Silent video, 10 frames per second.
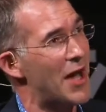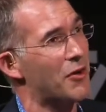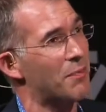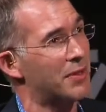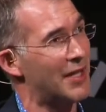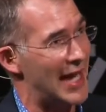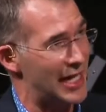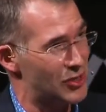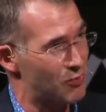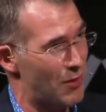better
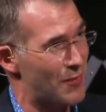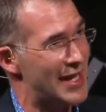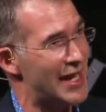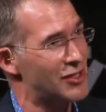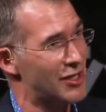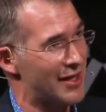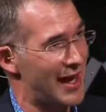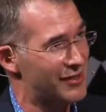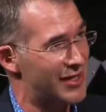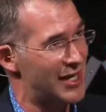place when we get to the
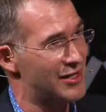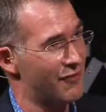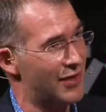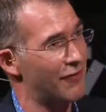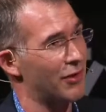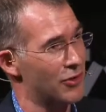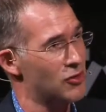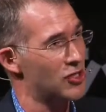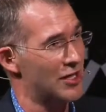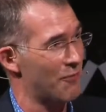next stage of
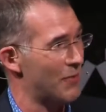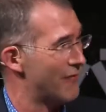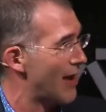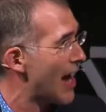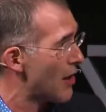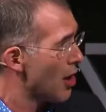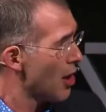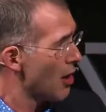evolution and we've got